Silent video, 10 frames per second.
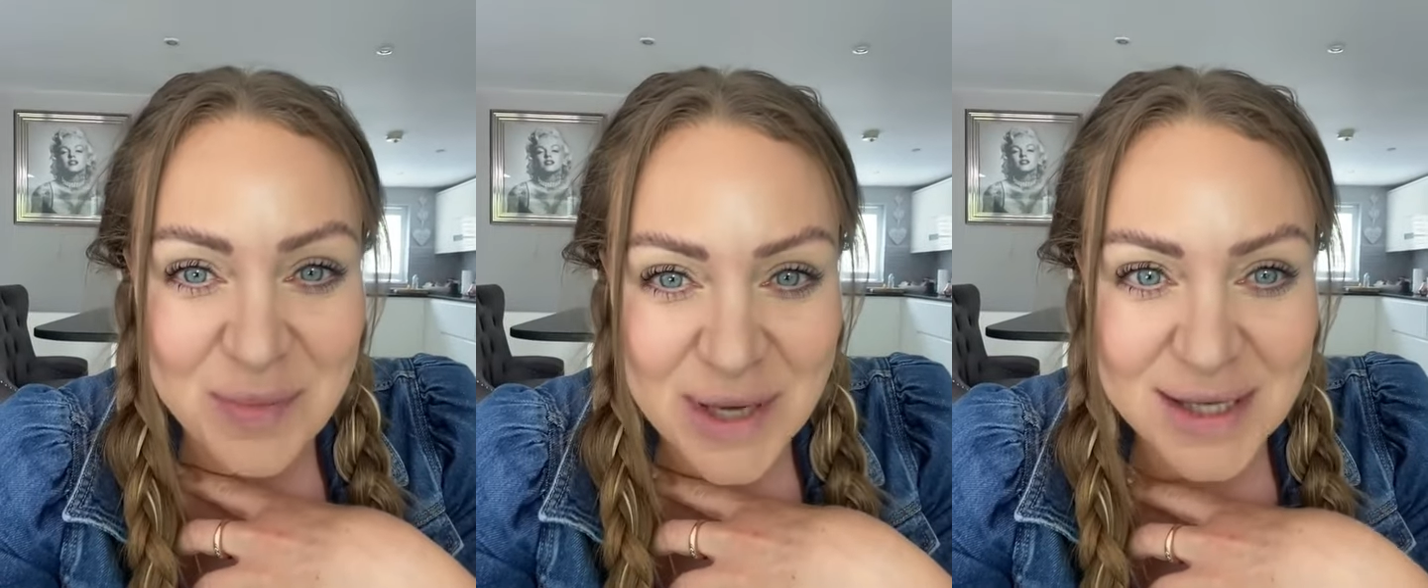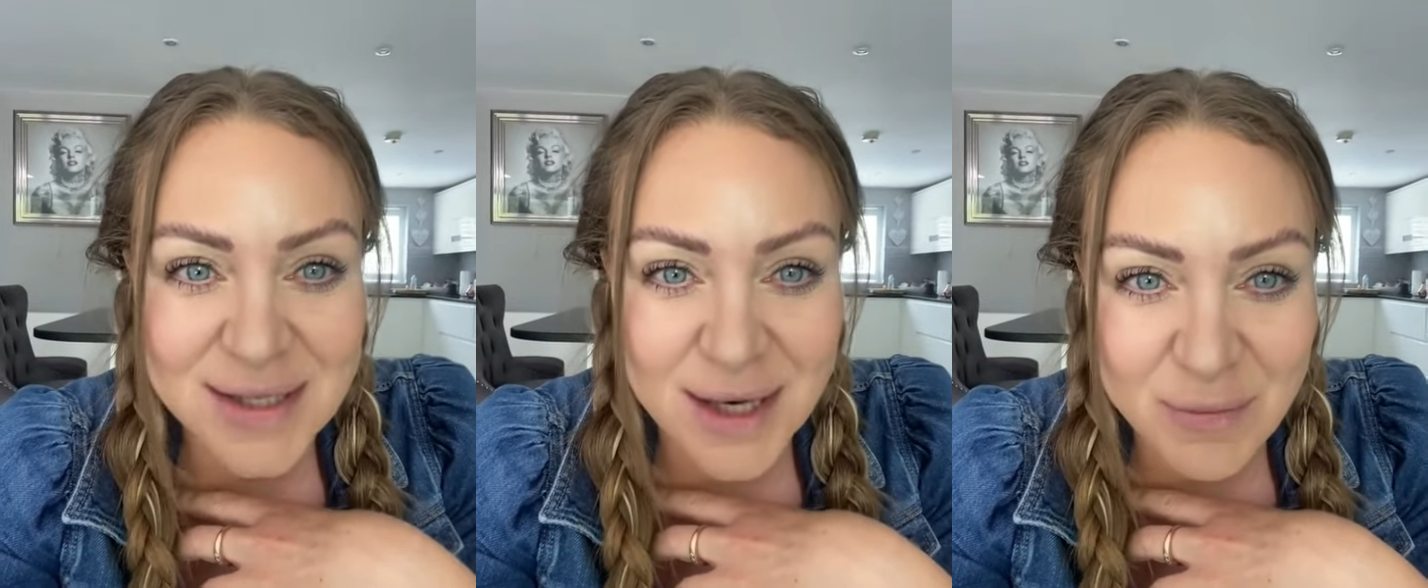the
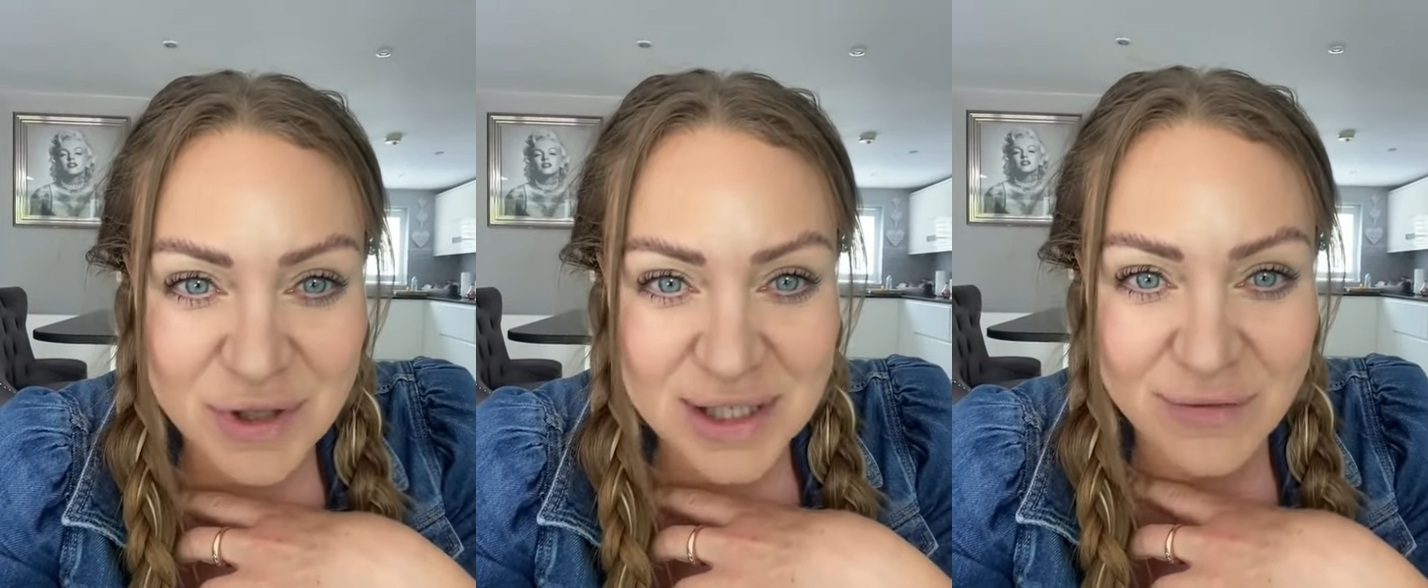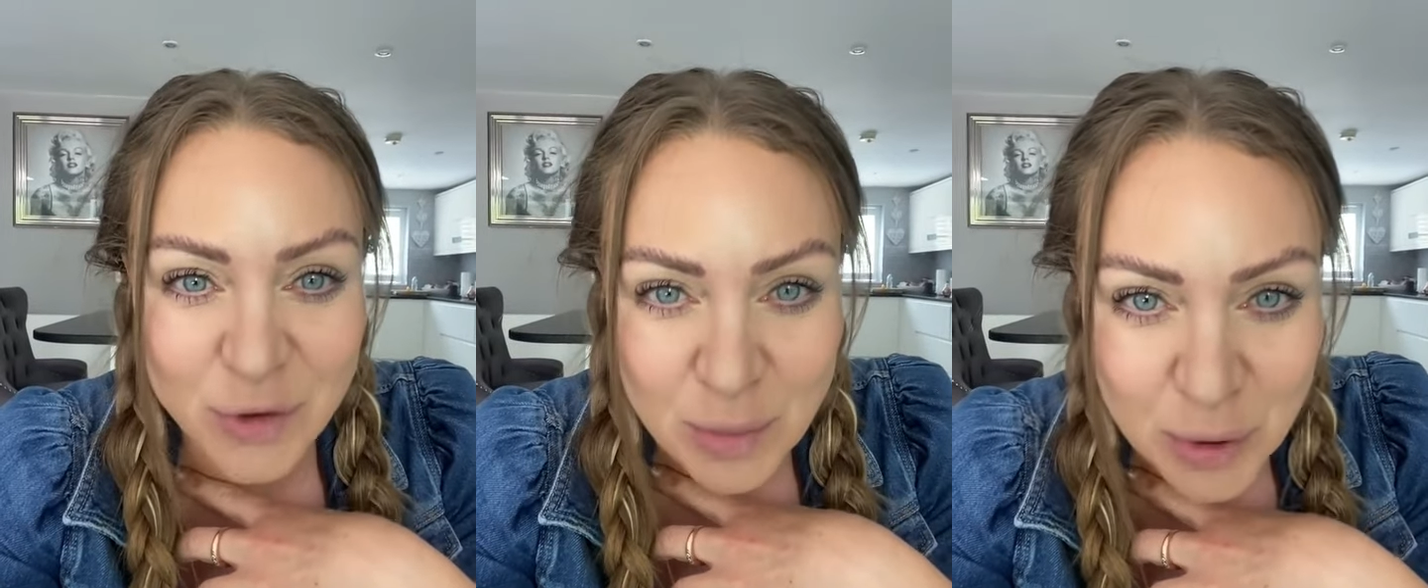big
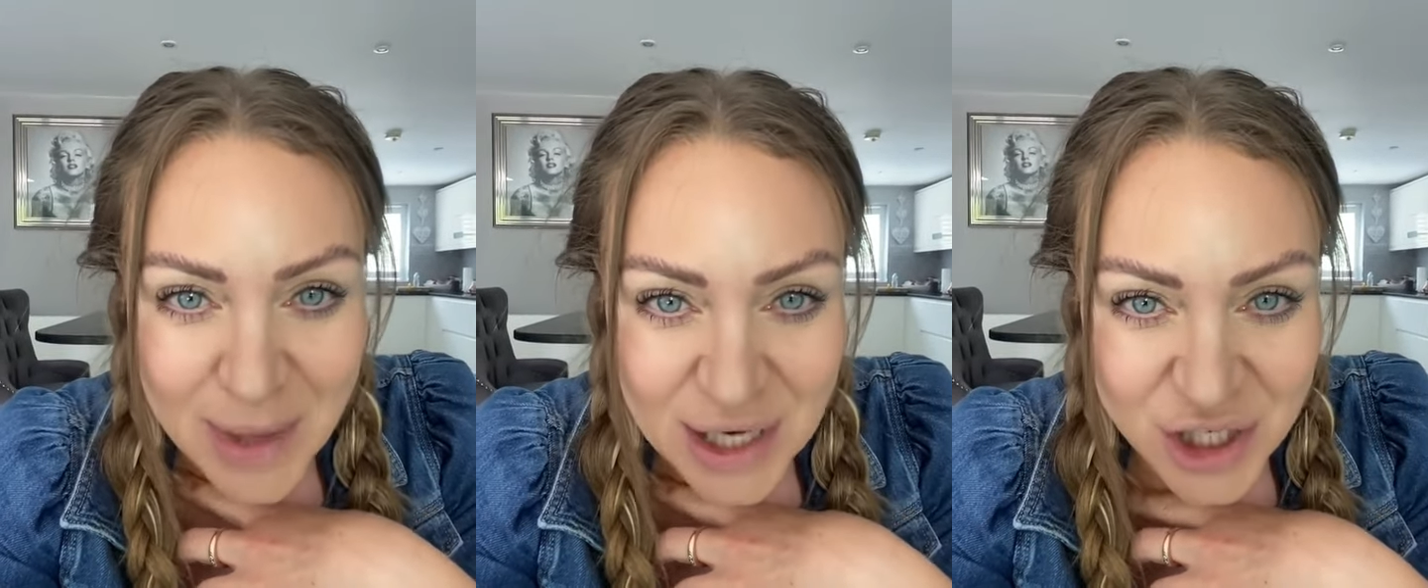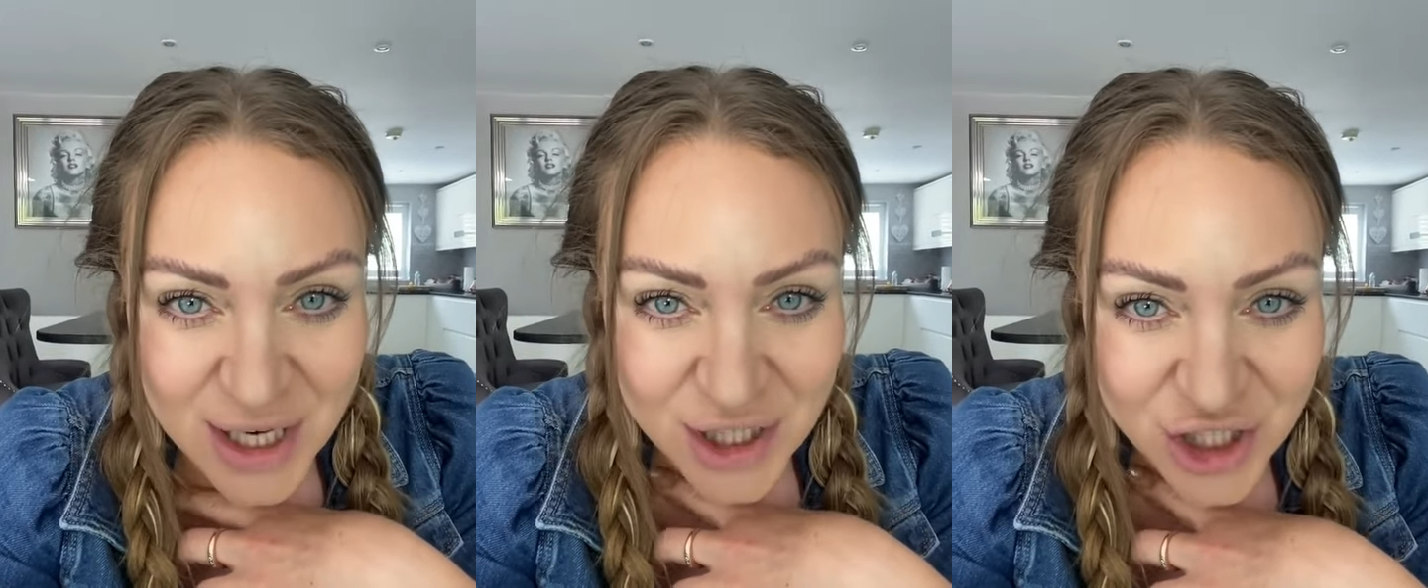celebrity football
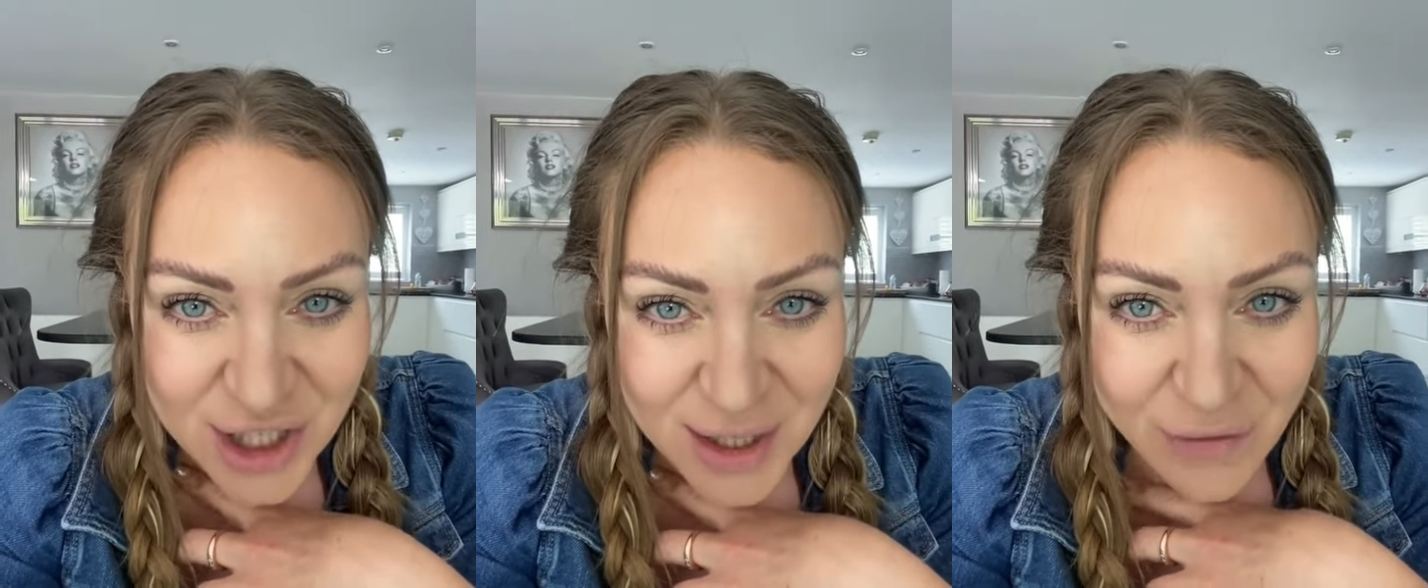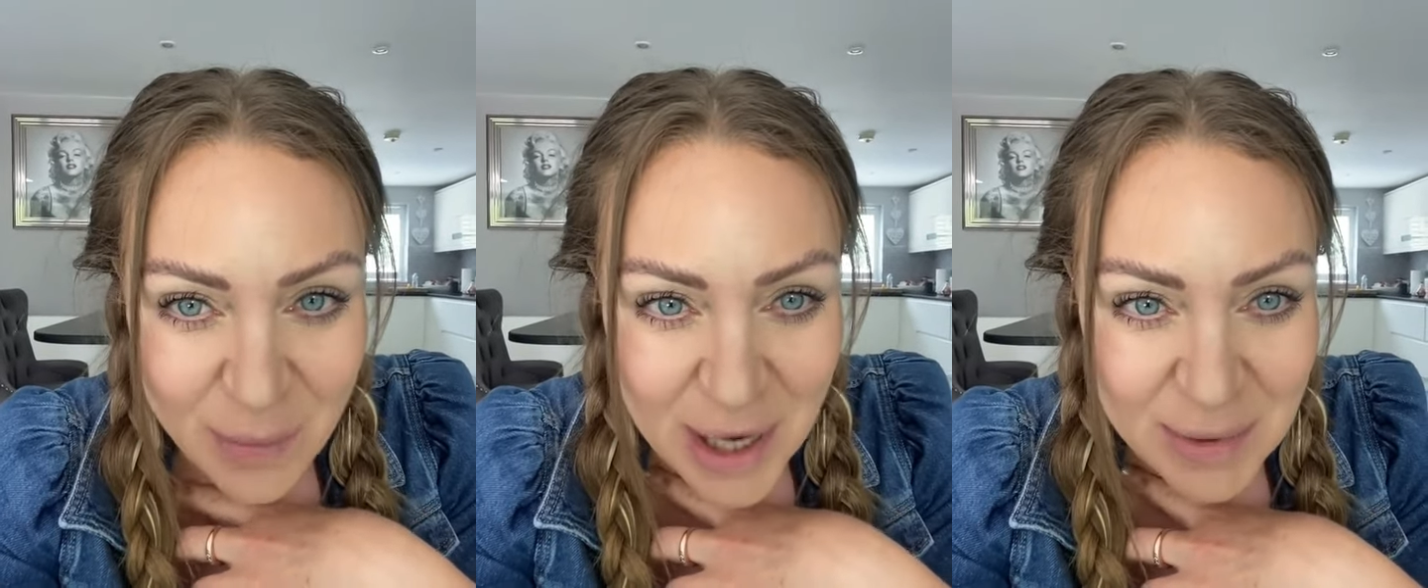match next
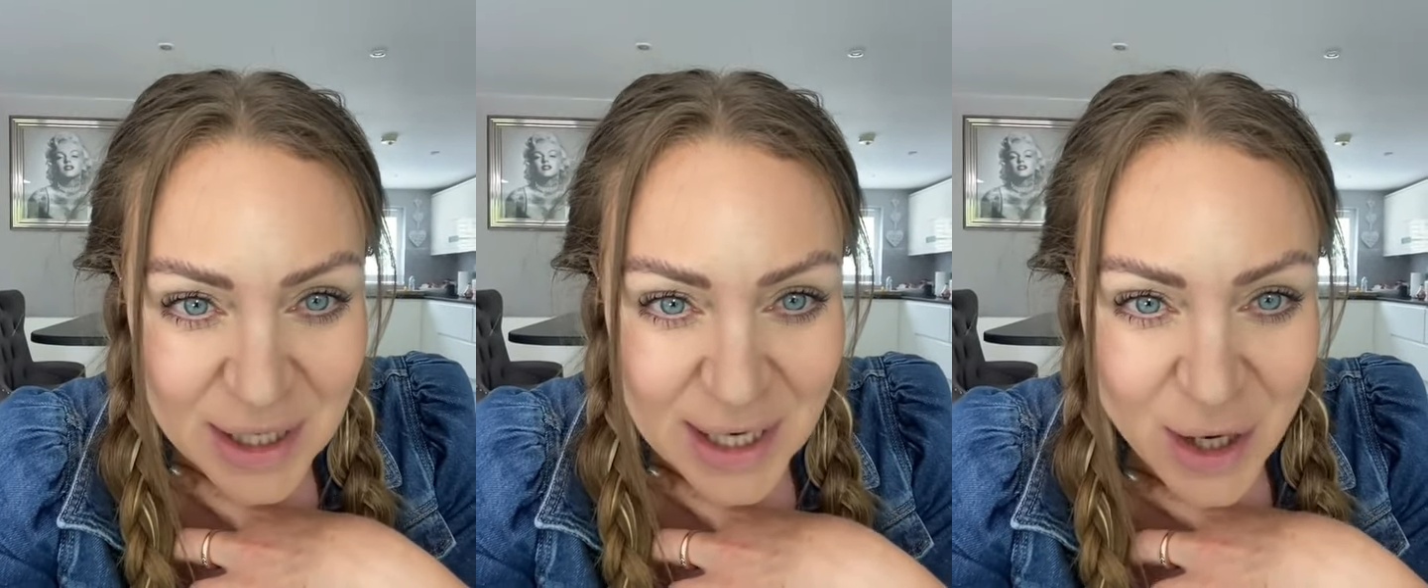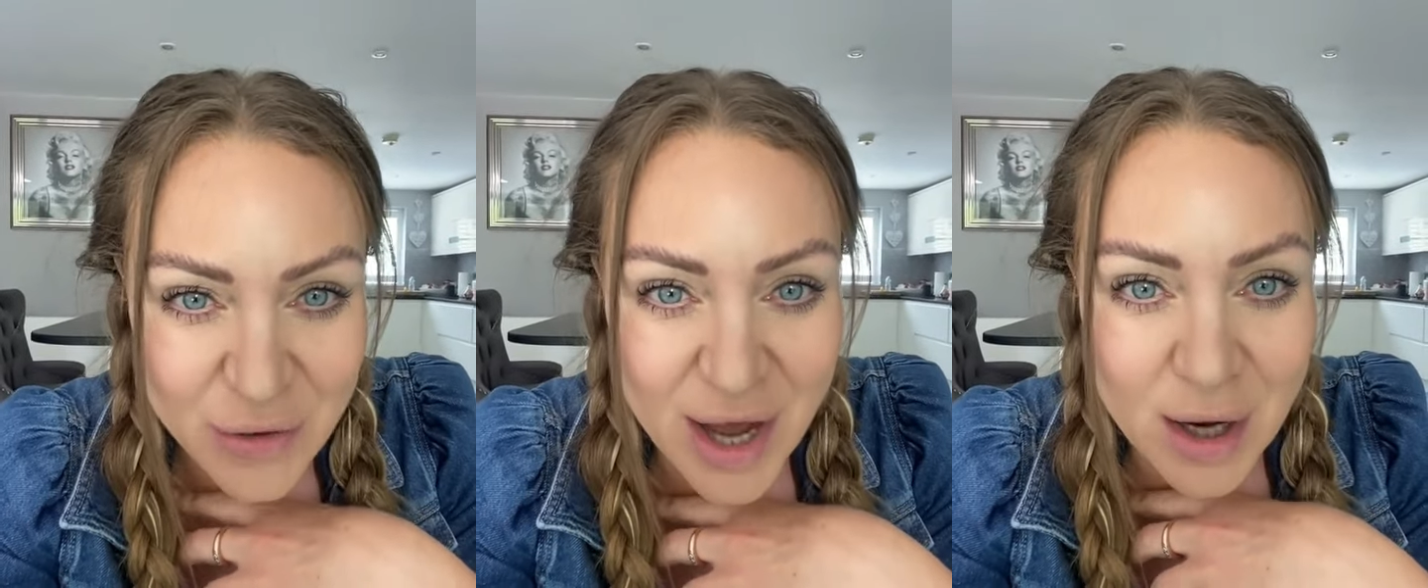year for baby Leo,